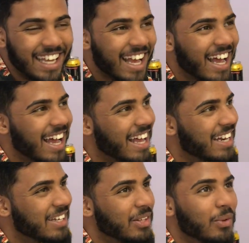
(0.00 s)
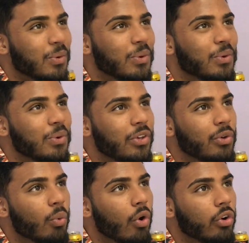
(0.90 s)
And you
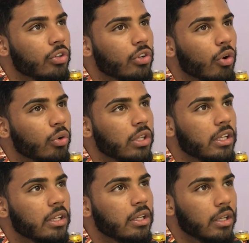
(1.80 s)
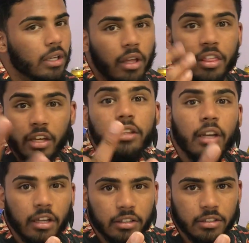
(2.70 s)
won only 3
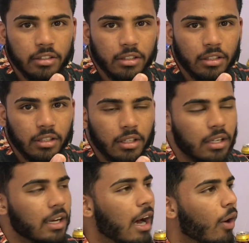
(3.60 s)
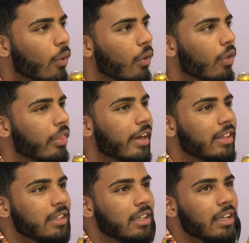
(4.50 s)
trades. Now, then,
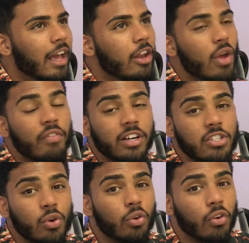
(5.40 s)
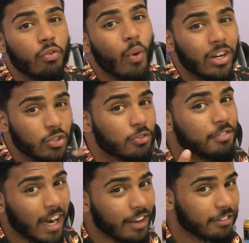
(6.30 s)
and you have a risk reward of
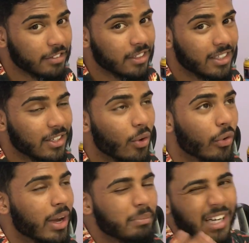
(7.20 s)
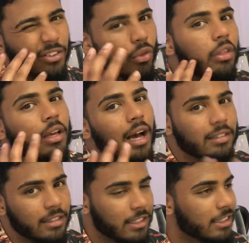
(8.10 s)
1:5. Okay, I'm trying to think,
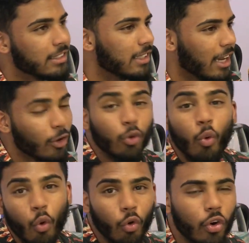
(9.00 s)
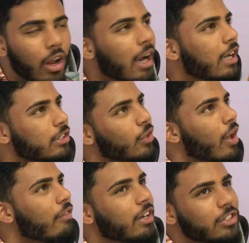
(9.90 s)
guys. This is like raw. So you
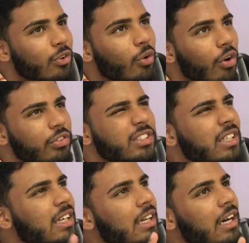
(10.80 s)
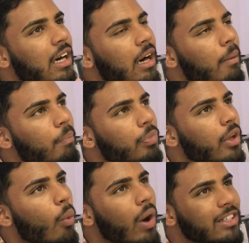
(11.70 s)
have a risk reward of
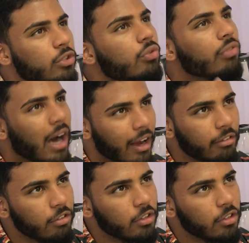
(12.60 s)
1:5.